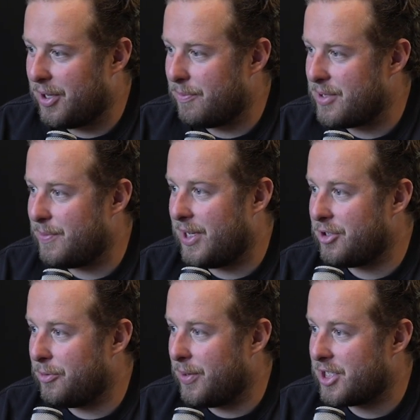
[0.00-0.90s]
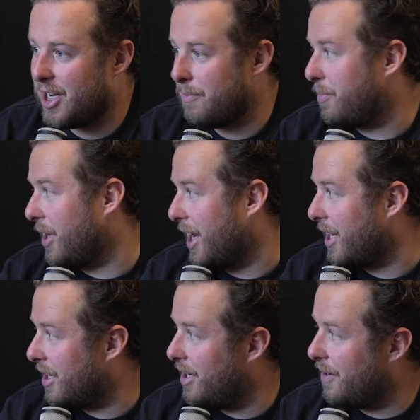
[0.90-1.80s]
that spend too much time
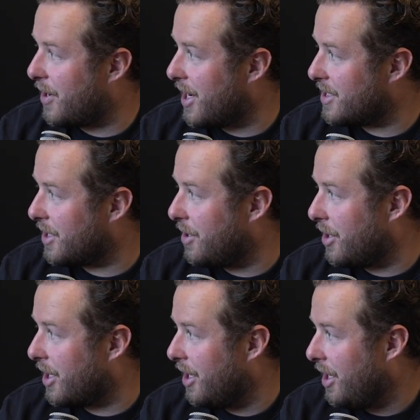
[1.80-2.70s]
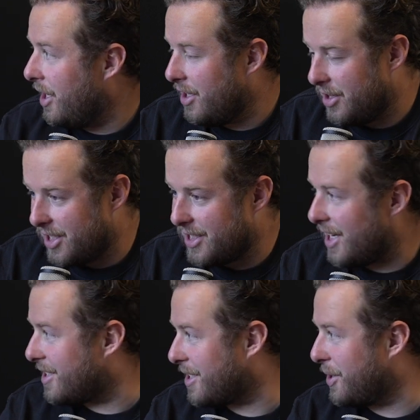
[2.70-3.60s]
planning and never executing. Let's
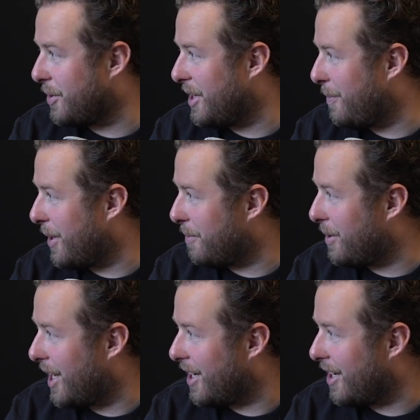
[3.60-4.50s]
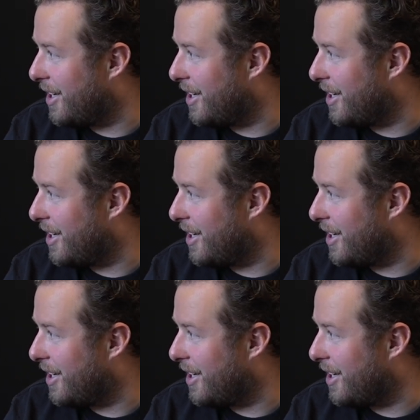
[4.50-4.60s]
execute and then make a plan.